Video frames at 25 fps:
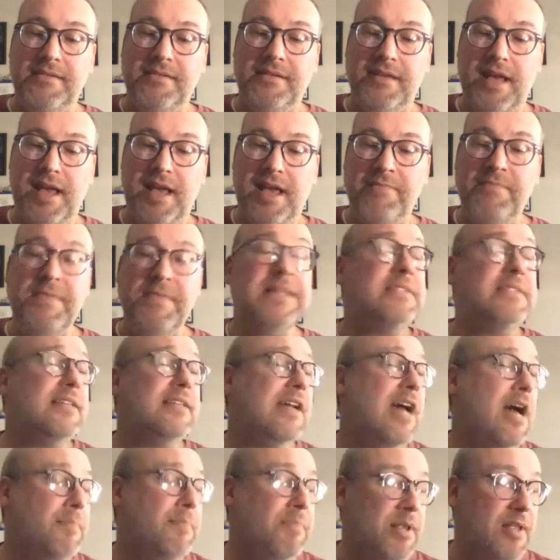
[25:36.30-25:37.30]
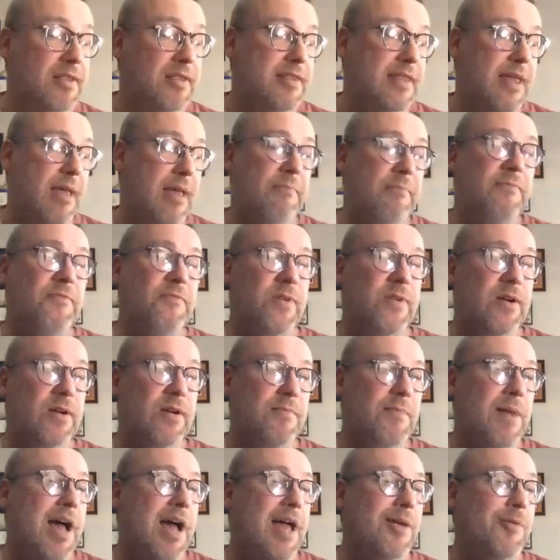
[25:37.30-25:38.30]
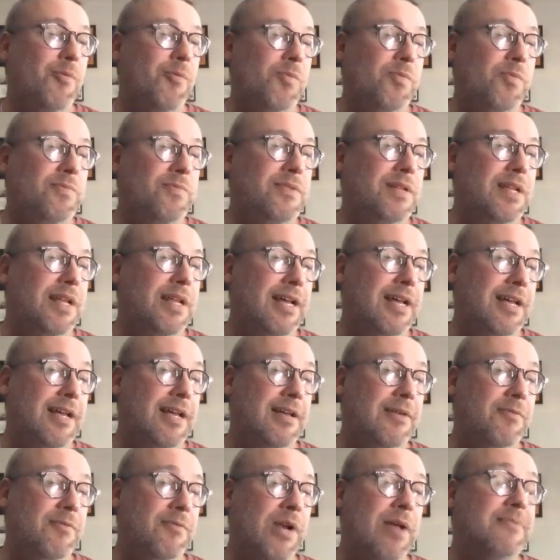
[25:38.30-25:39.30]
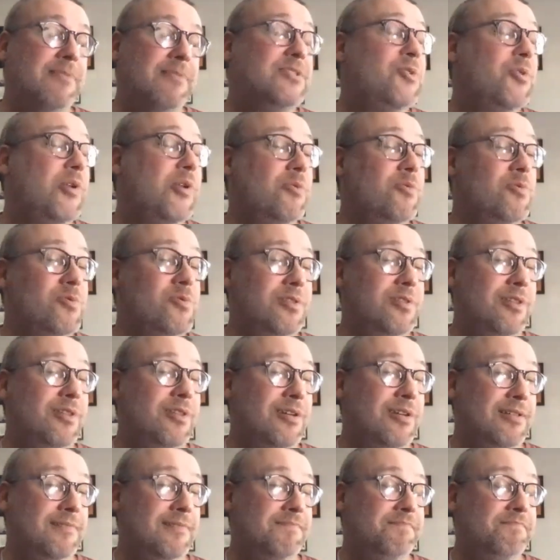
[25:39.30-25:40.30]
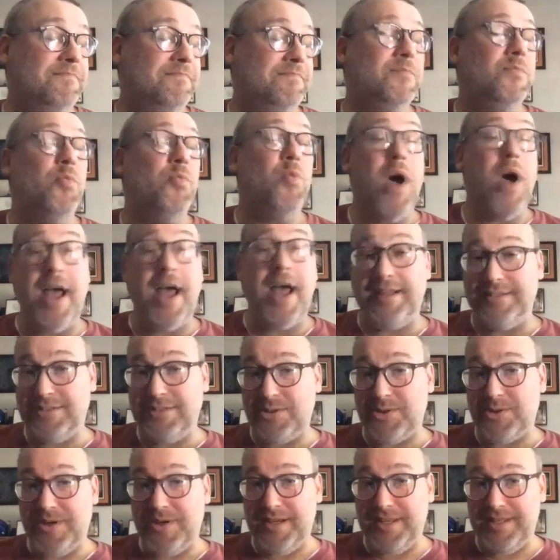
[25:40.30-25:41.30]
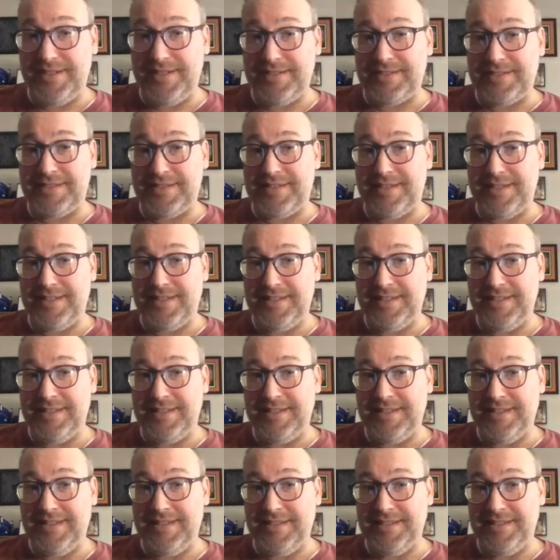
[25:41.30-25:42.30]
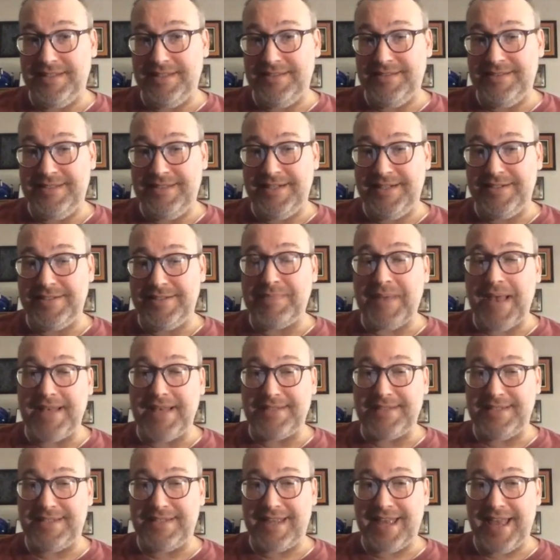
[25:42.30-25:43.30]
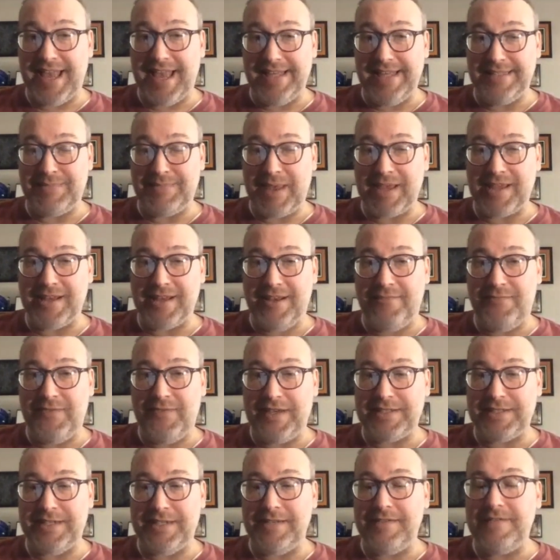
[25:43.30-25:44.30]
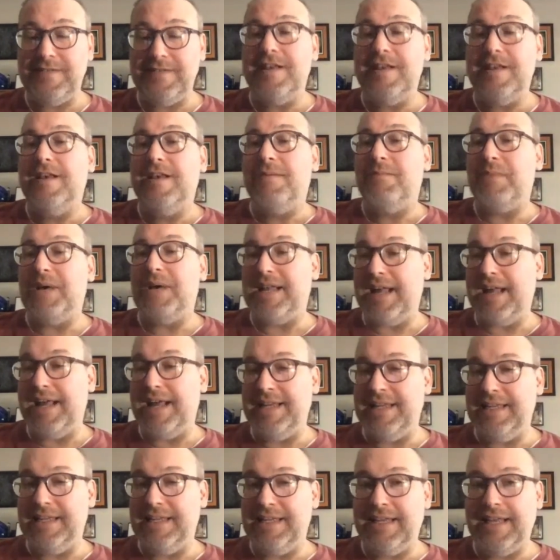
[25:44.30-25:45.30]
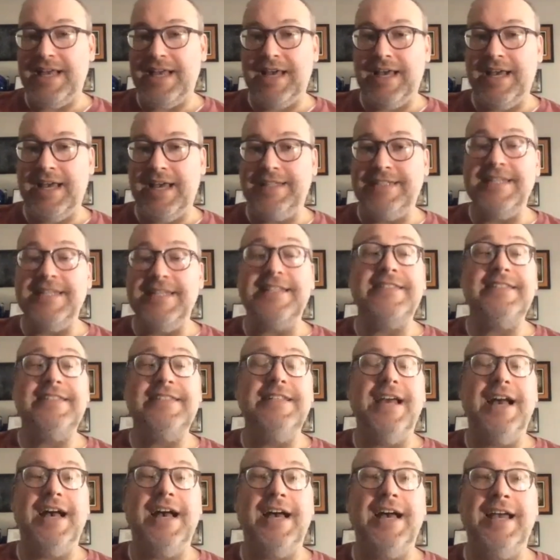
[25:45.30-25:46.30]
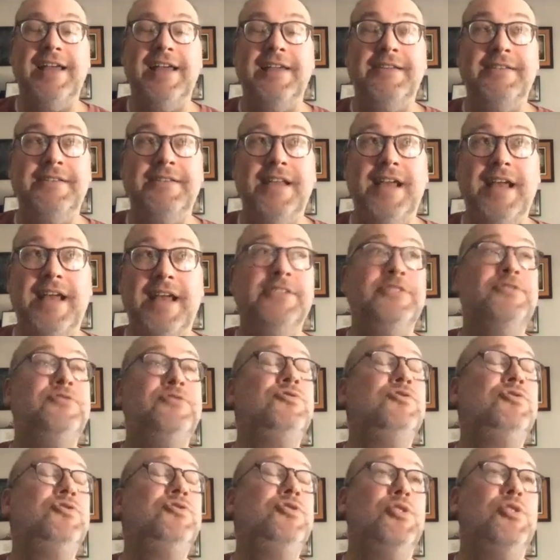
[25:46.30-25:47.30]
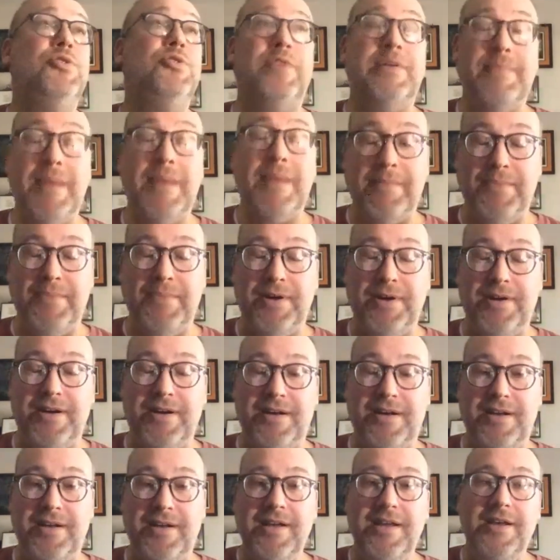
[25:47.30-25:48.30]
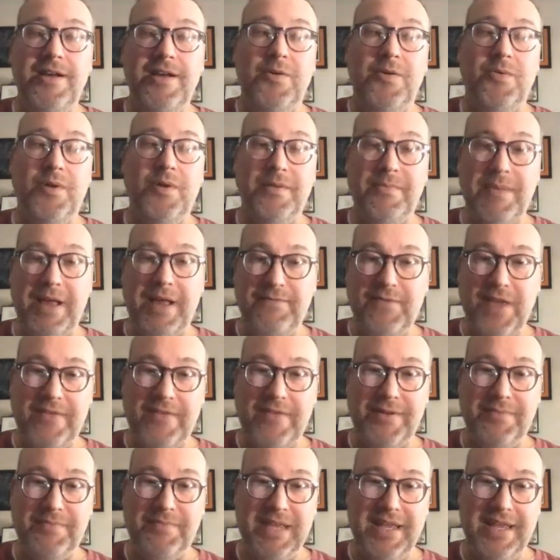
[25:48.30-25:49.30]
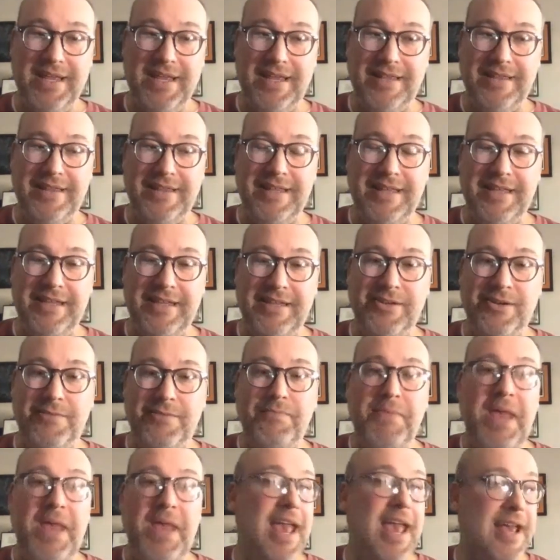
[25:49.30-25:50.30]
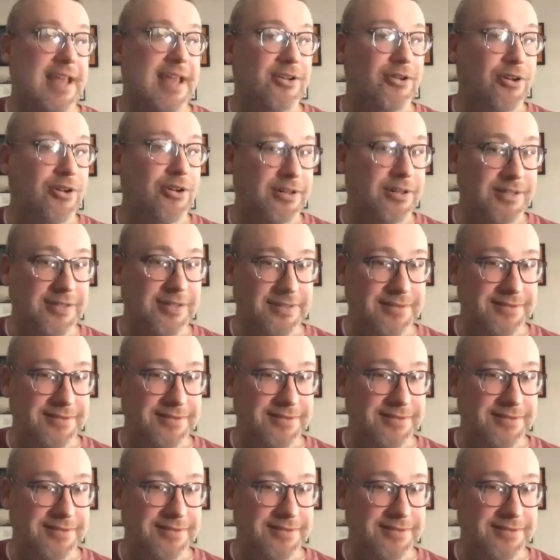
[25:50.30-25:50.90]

I missed a couple of them for my uh, when I was doing the Wilde Stories, the, yes. the year's best gay speculative fiction. But yes. um, I did I I do remember one of my favorite being the your Pan Hook